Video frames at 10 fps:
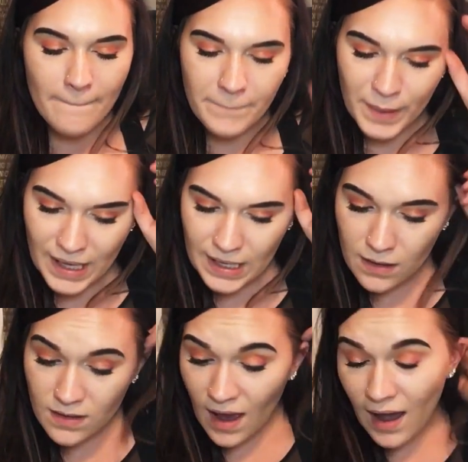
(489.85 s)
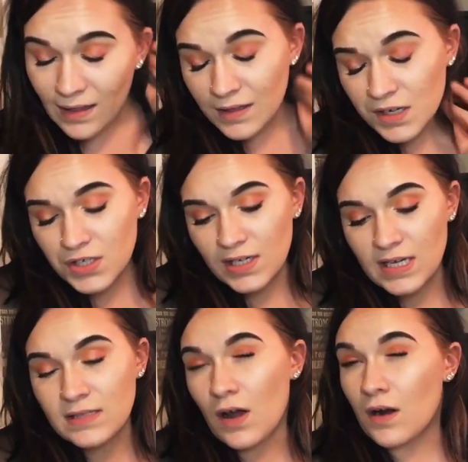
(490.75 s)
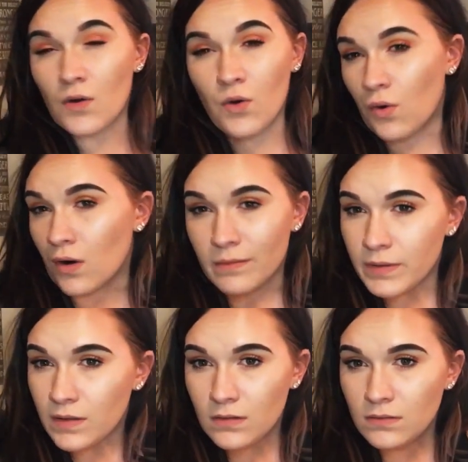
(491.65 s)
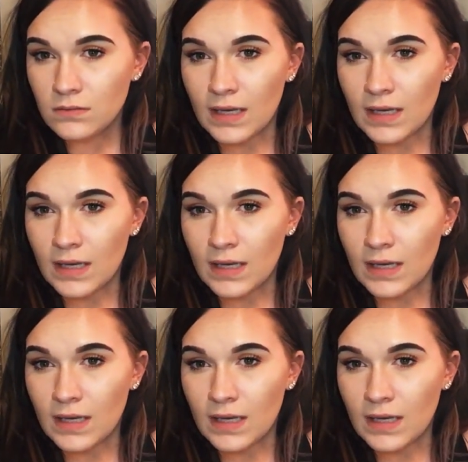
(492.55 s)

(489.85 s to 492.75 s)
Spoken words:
But the highlighter shades aren't horrible.